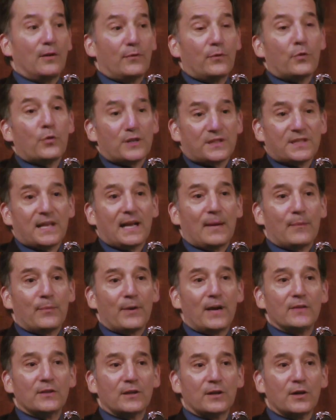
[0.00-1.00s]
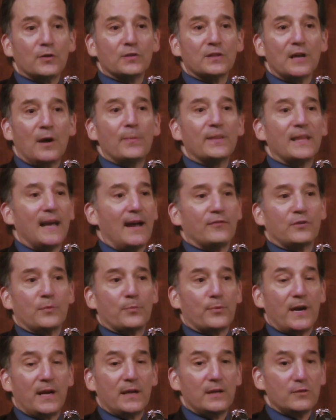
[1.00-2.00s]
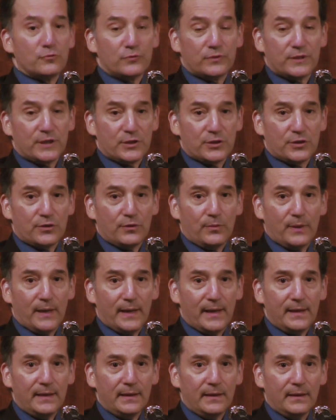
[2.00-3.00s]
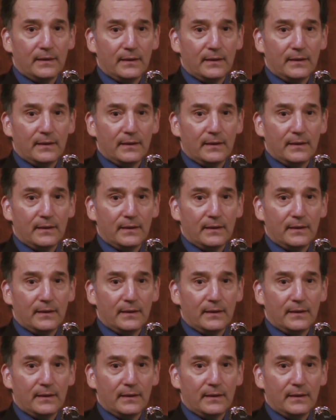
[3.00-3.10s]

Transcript: Of course they can pray at the Kotel, but they have to pray in a traditional way.